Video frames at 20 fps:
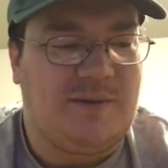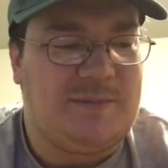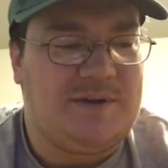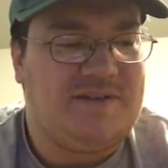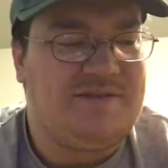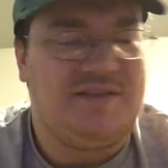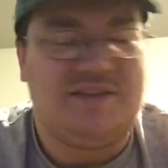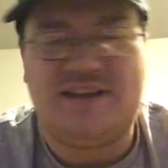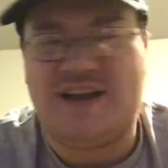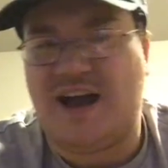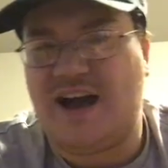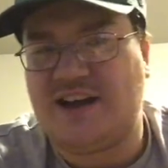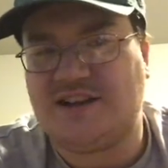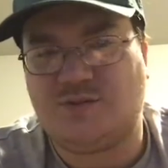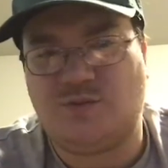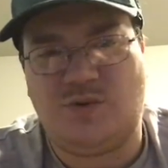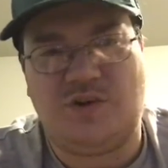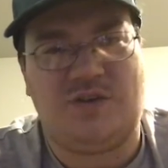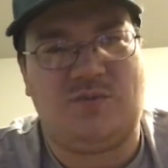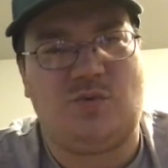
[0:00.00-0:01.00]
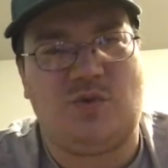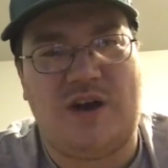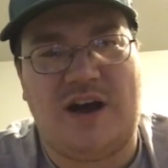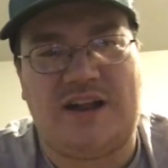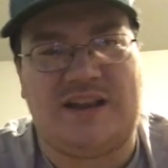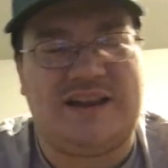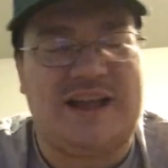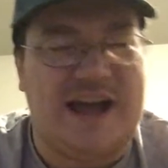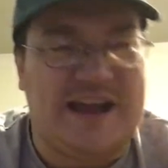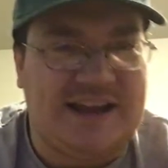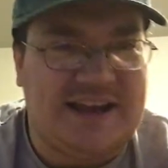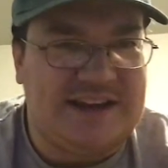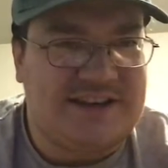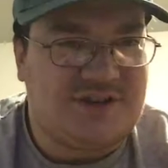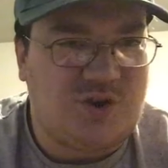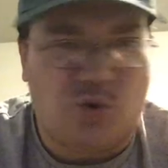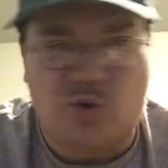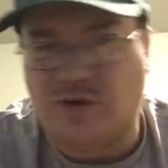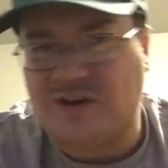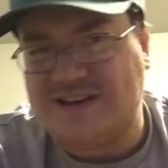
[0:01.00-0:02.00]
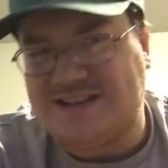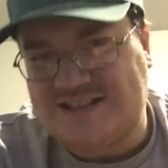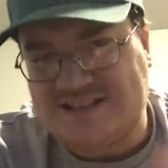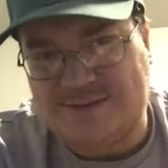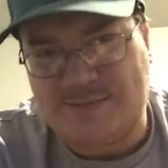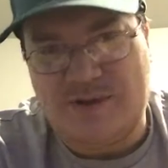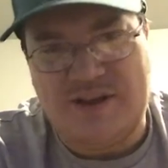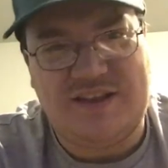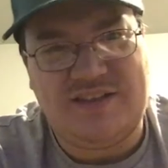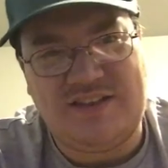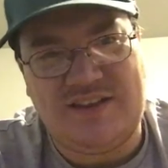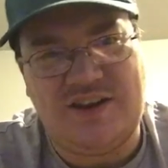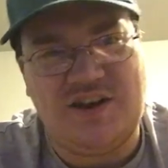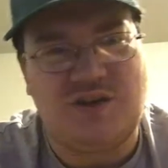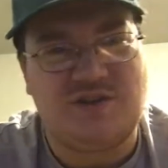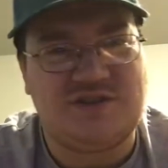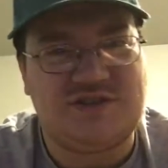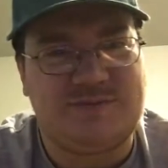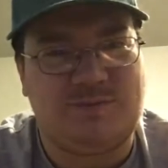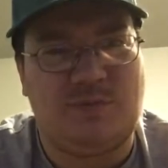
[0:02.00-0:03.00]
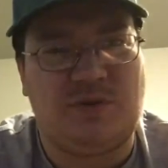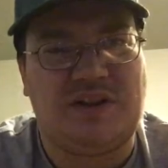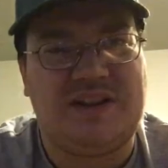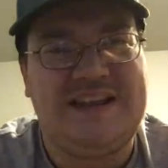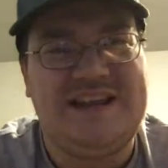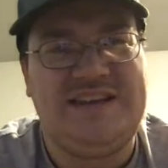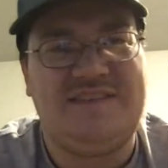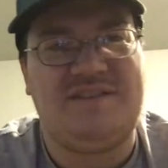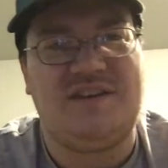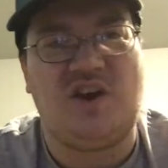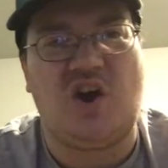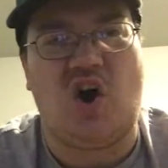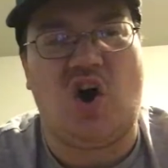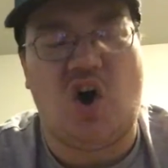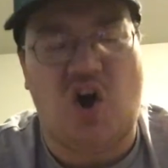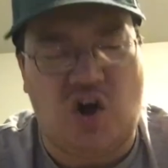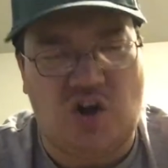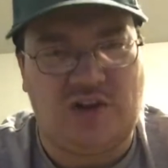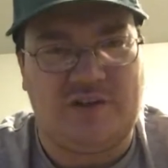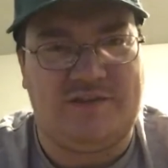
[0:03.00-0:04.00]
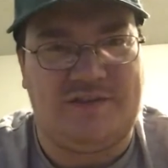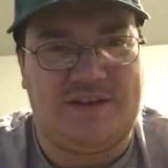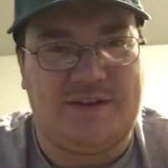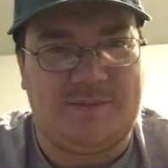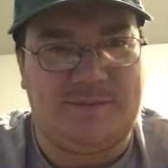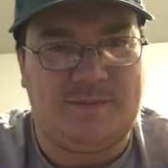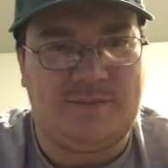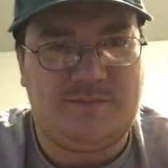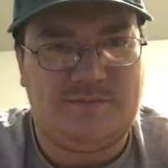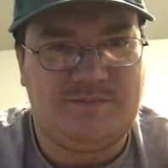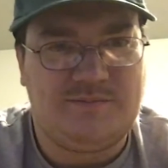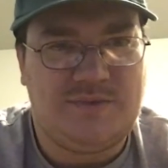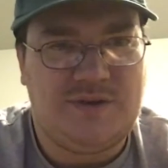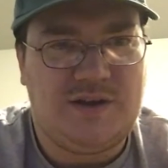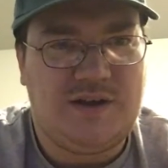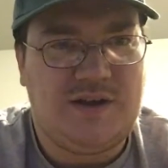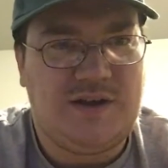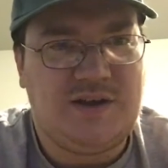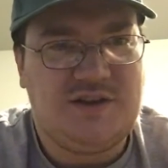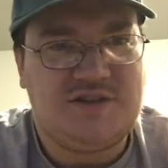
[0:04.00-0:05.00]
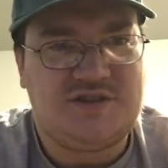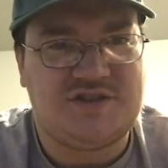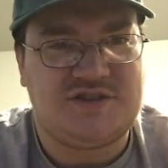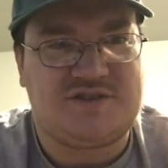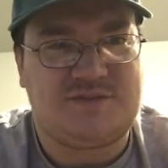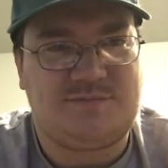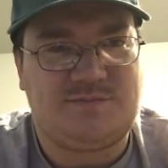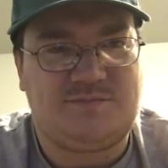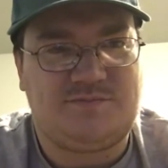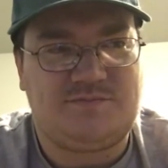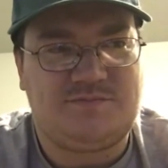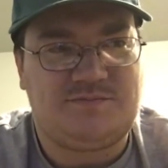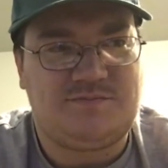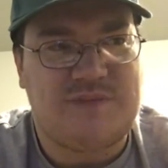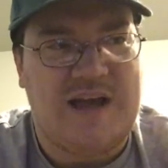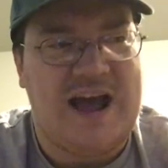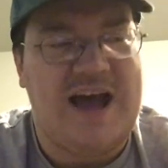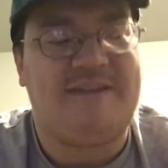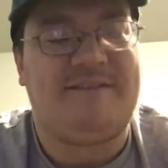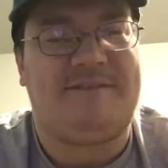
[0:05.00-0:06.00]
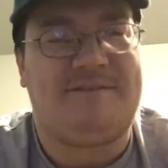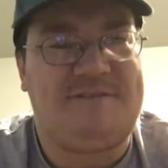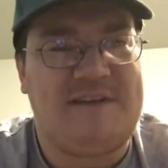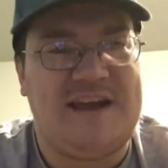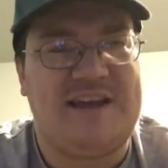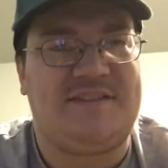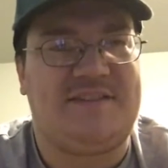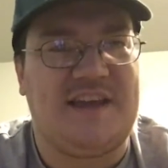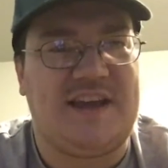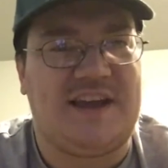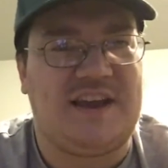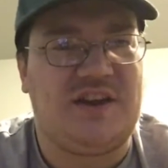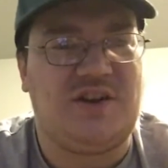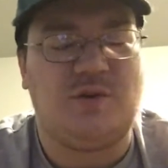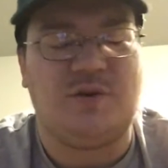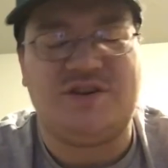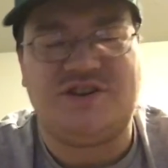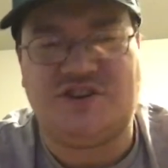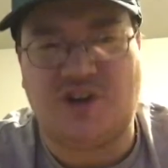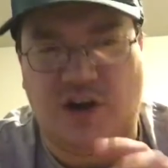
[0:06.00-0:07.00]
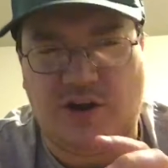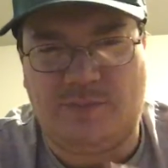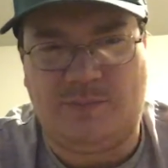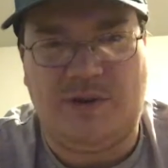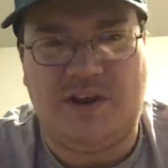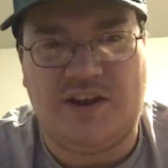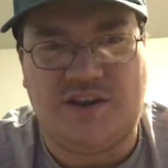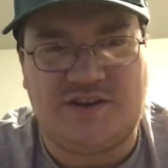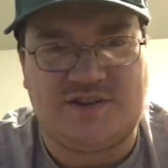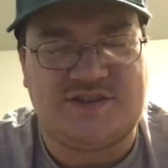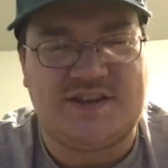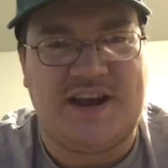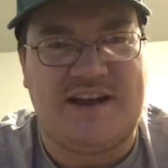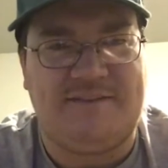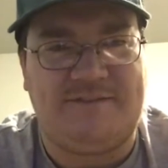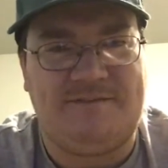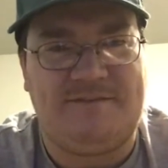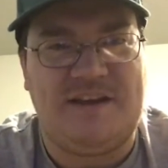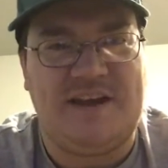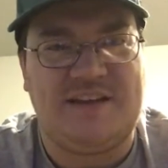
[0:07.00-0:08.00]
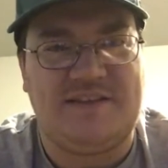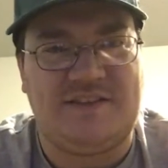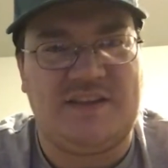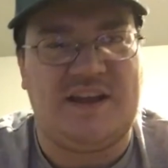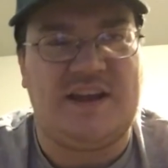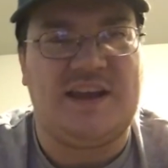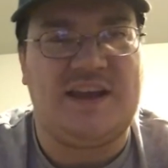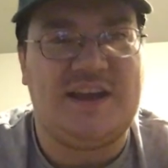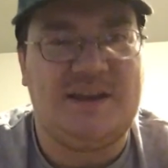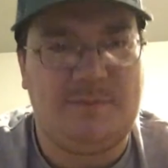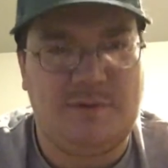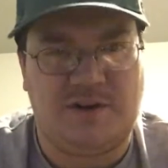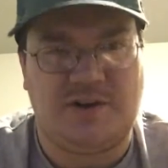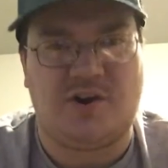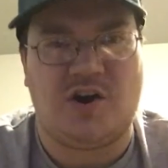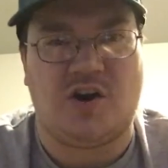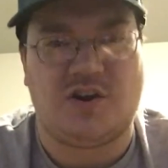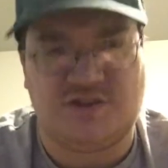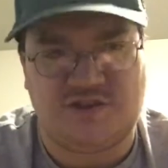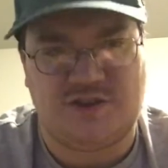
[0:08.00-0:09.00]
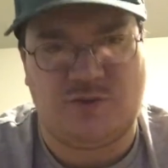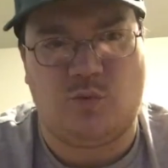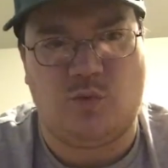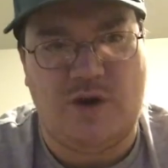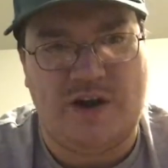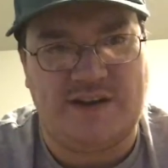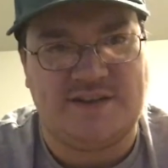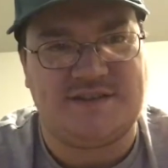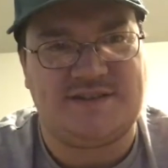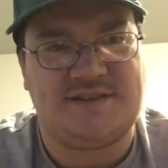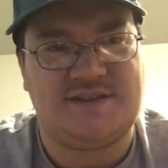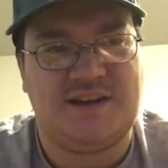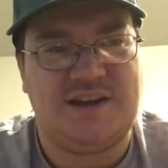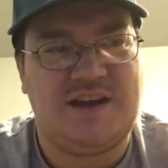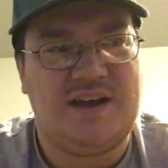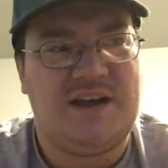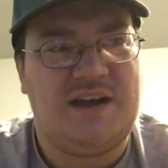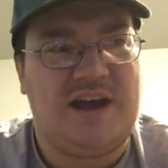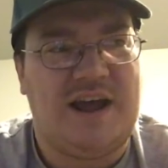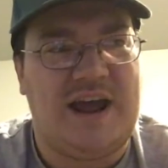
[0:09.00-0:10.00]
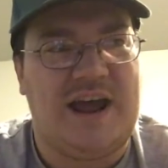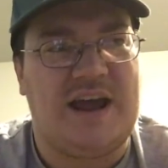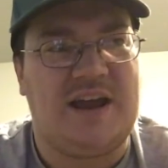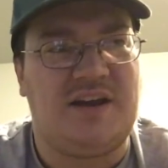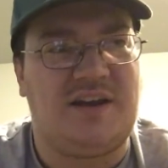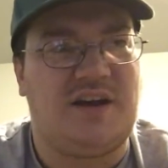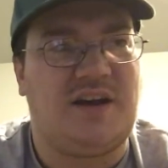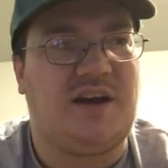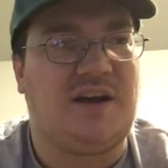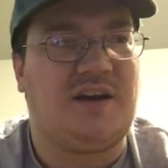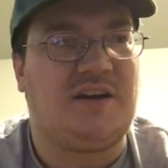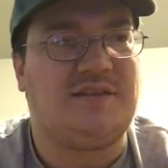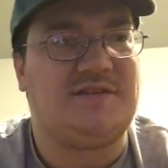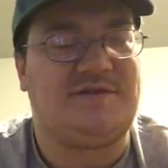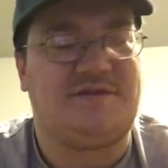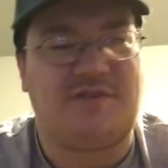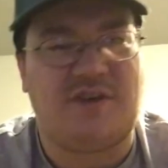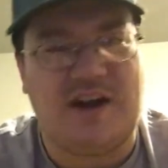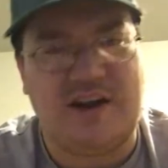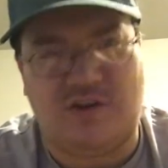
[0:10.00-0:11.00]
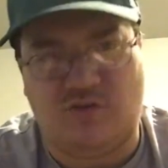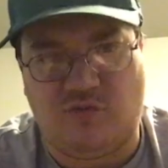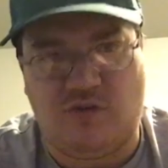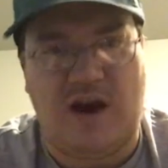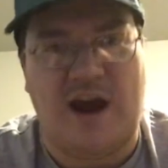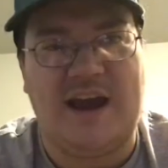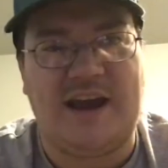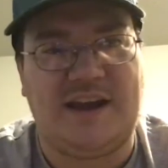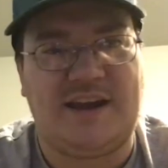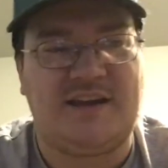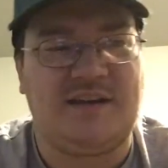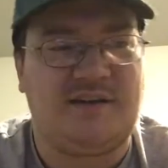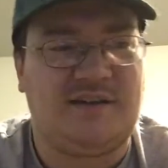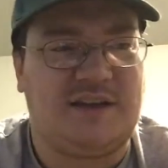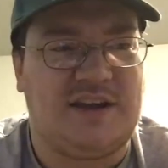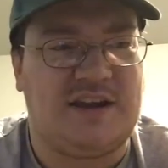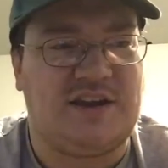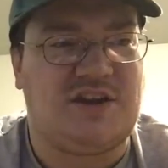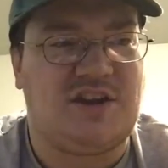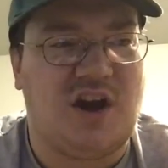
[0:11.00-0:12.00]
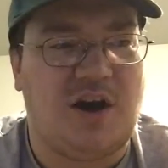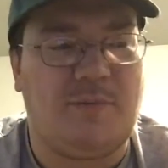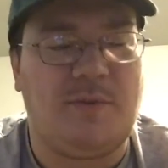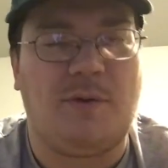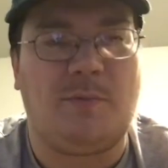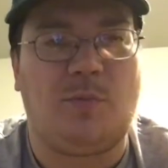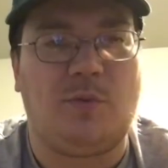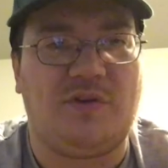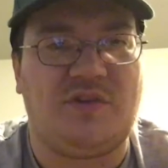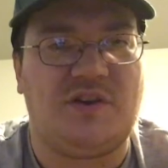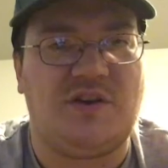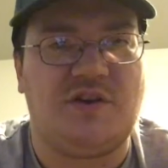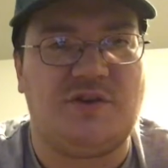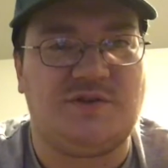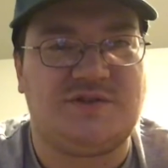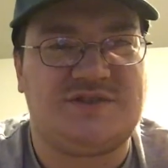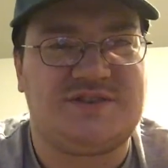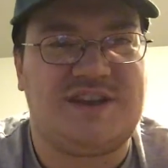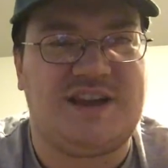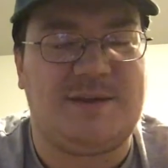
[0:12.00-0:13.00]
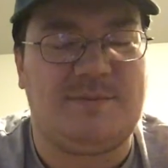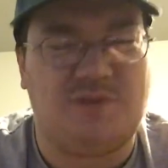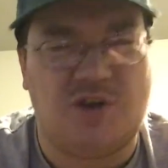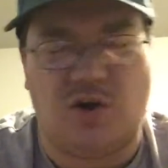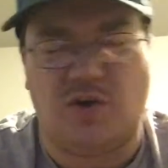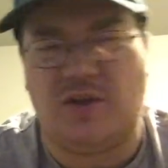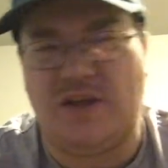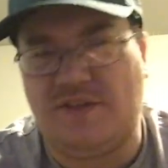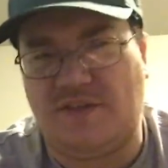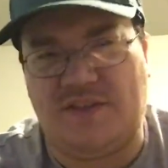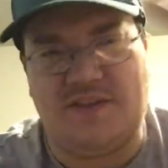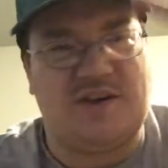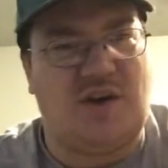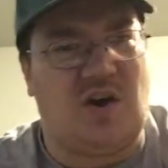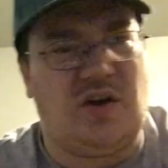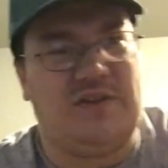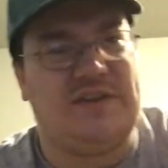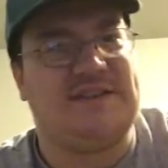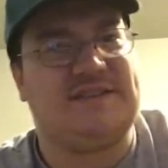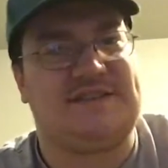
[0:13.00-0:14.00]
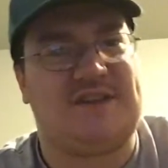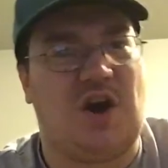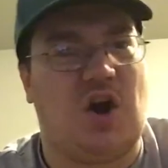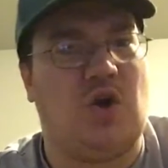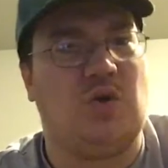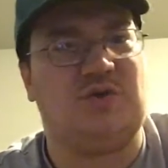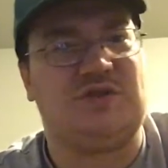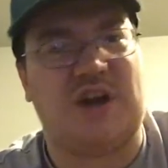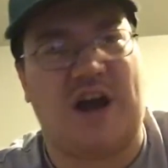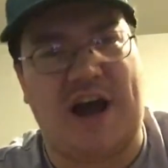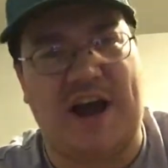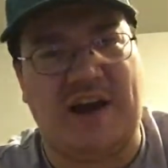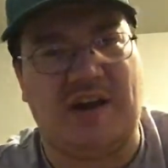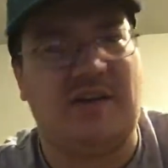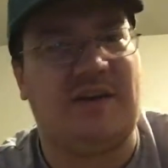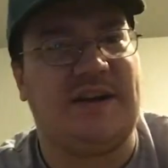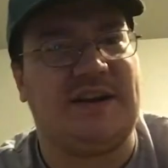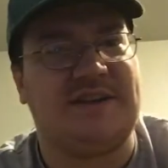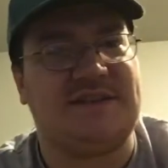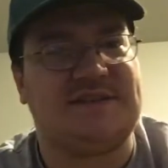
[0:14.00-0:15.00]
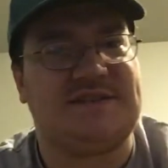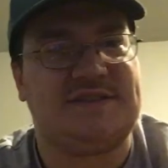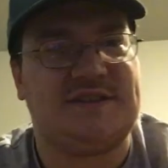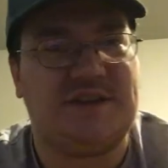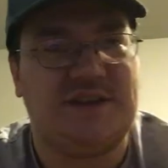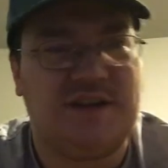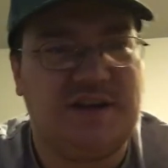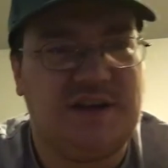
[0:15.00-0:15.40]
Even guys we're not liking, Torrey Smith, you know, just believe in all of them. Just have faith they can do it. Doug Peterson, have faith that him and Carson Wentz and Frank Reich can come up with a new scheme. Don't let all these coach hirings